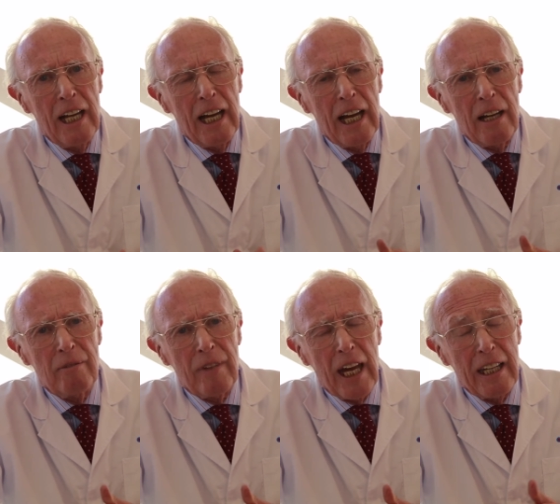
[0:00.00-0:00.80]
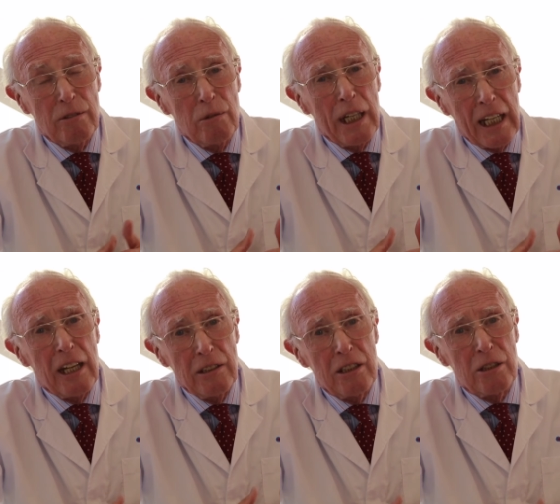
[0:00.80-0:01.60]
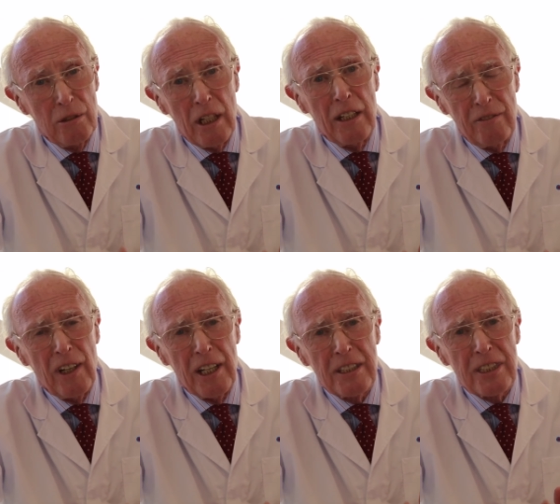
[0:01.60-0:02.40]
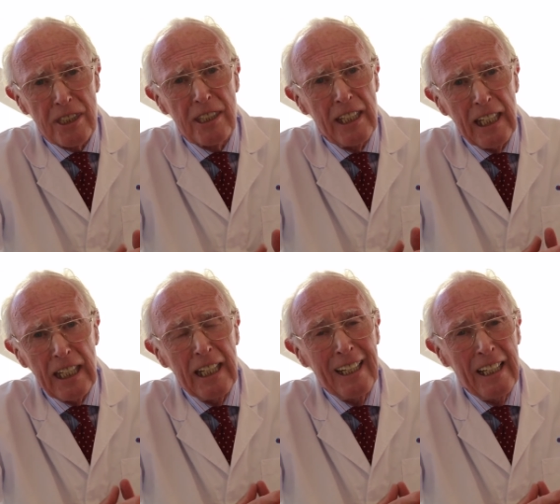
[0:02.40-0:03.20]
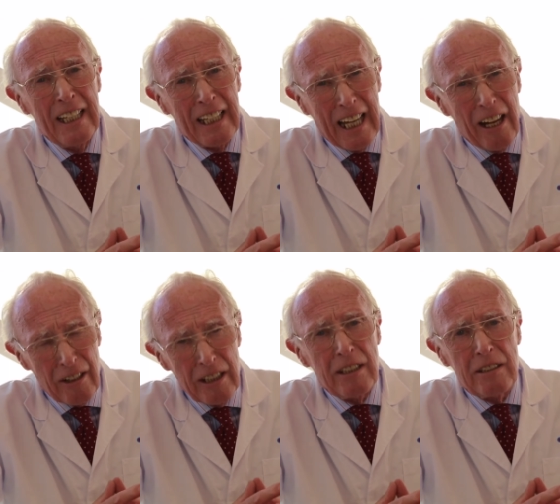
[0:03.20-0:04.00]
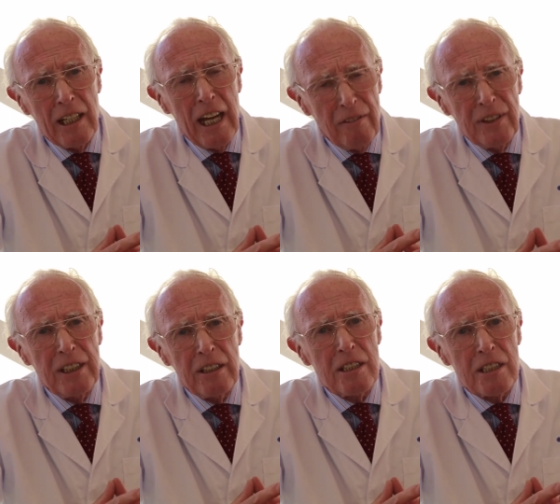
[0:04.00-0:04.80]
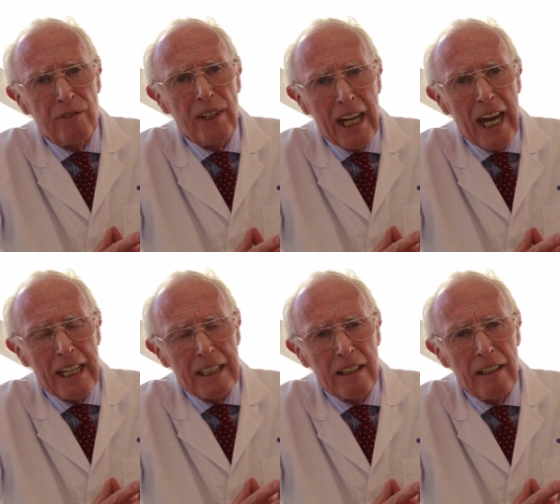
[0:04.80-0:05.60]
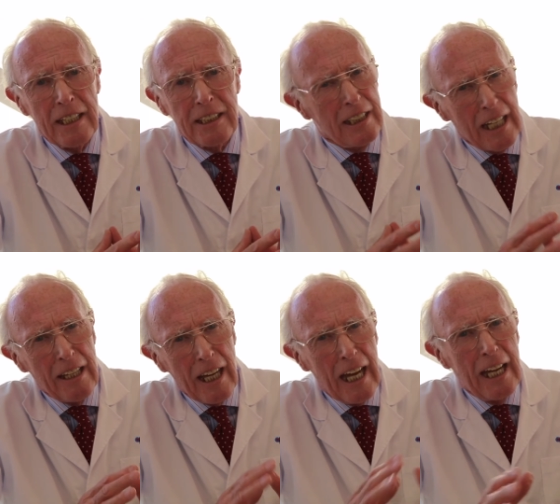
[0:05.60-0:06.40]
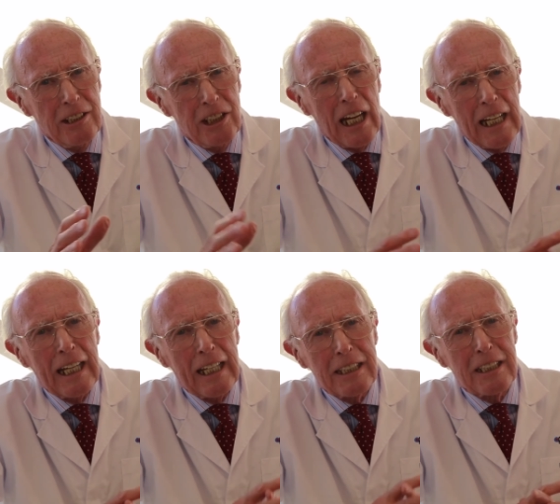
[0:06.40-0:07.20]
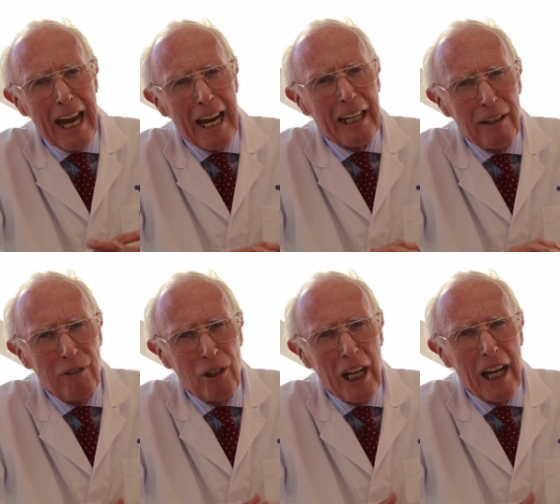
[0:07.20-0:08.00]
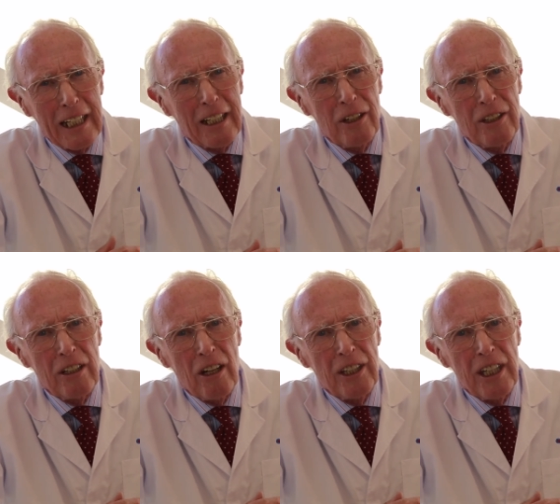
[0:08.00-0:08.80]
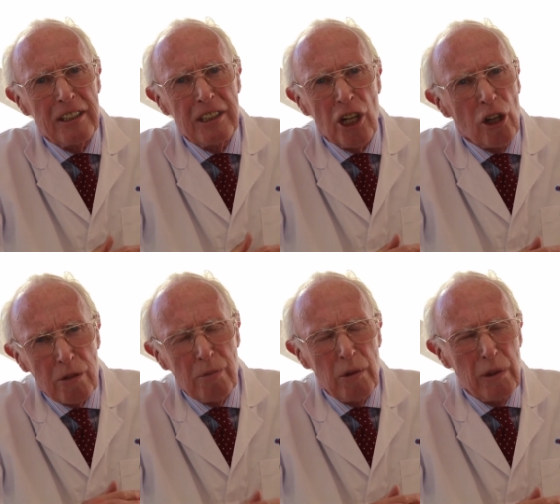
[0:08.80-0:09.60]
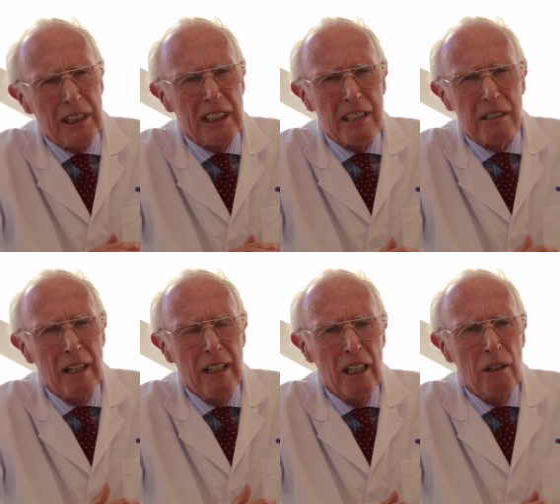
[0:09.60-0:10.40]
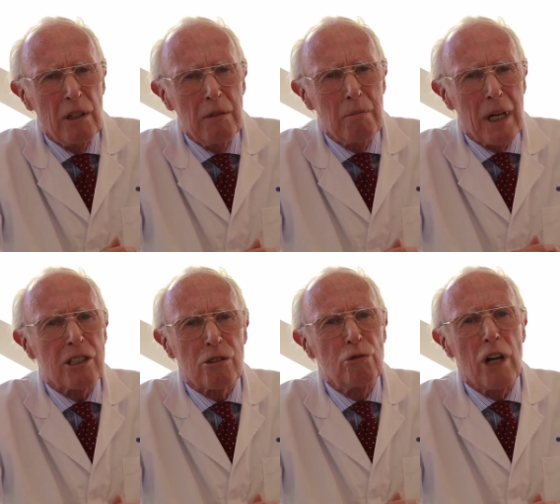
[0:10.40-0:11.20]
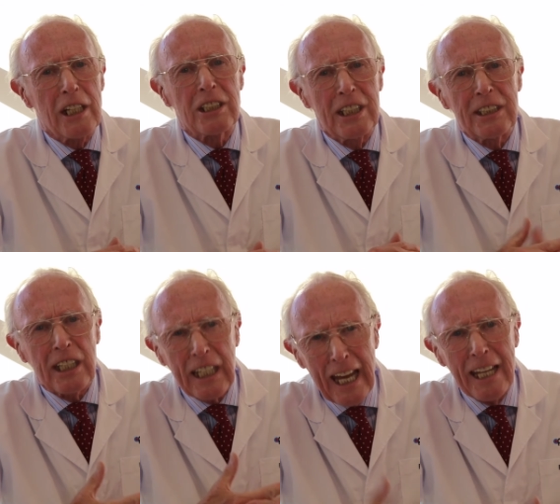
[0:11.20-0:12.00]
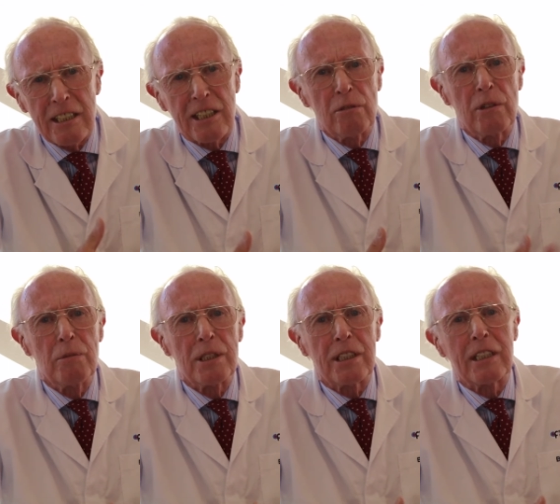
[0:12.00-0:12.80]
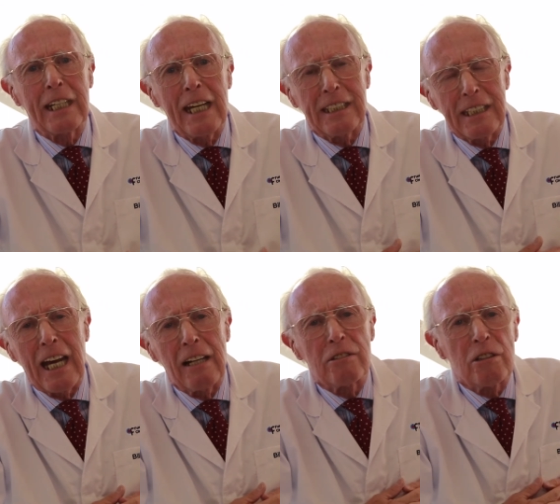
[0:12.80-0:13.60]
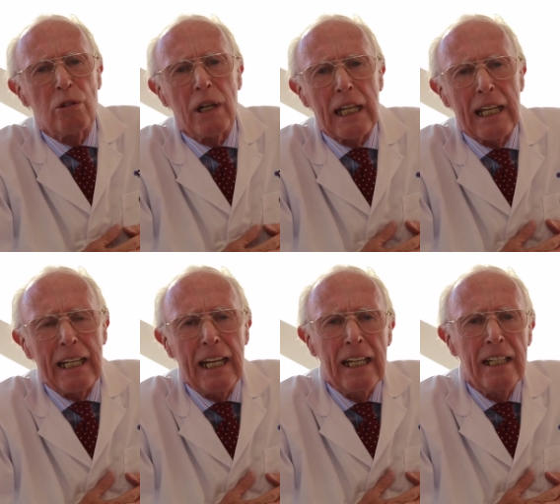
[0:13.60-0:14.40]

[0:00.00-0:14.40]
Um, and we're going to advance the current evidence for that. That's another angelic attack, if you like, on, on a dogma which says we must rush, it's a cancer, we must get it out quickly.